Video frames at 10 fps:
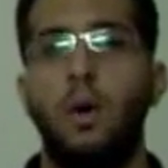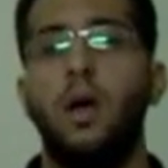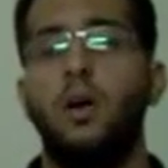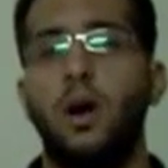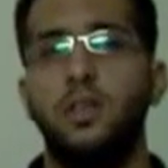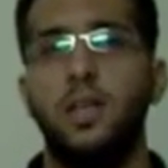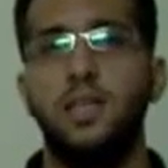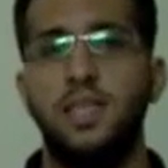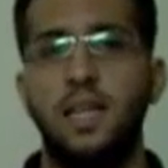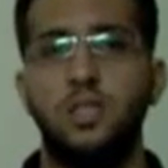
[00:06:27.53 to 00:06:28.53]

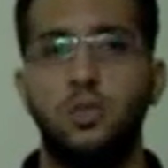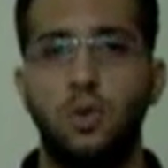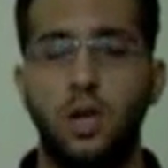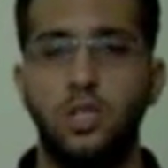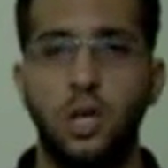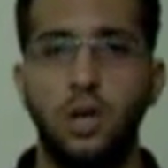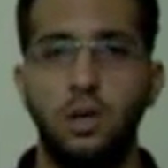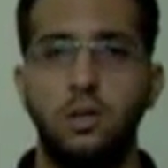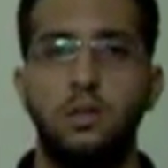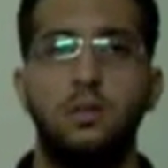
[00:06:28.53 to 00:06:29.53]
myocardial cell
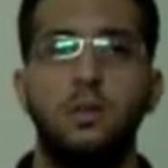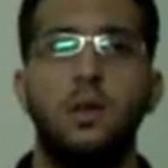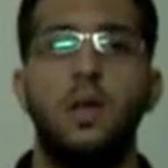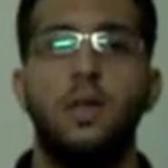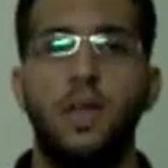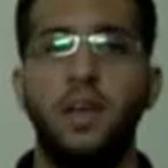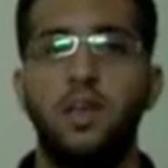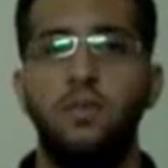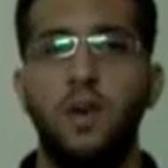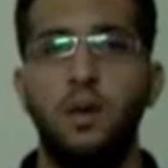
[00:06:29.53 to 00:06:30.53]
structure.
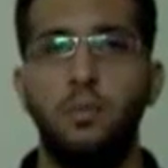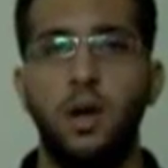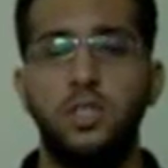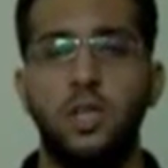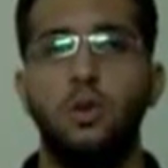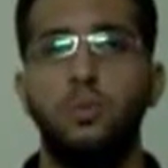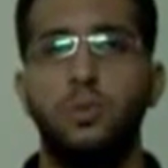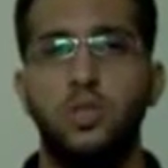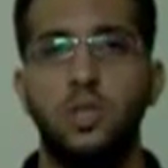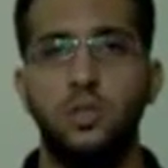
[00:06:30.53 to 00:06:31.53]
Thank you very much and
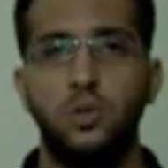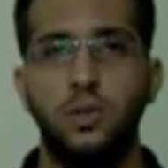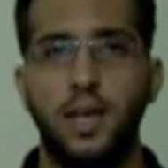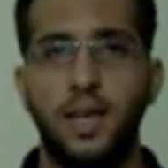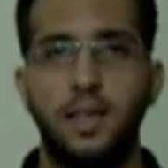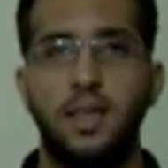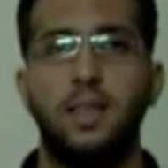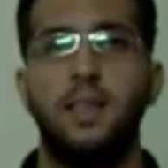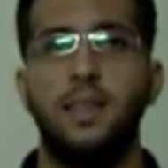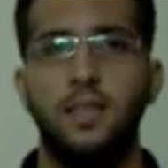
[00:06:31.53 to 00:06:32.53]
hope to see you soon again
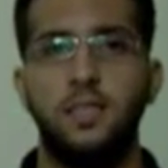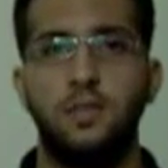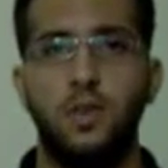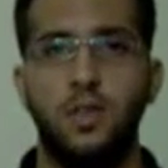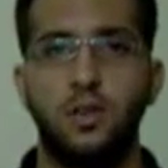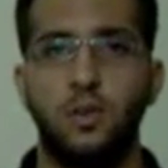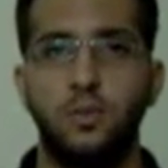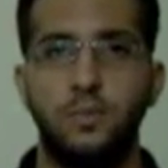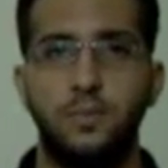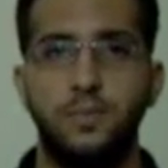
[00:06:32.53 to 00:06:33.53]
in the next video.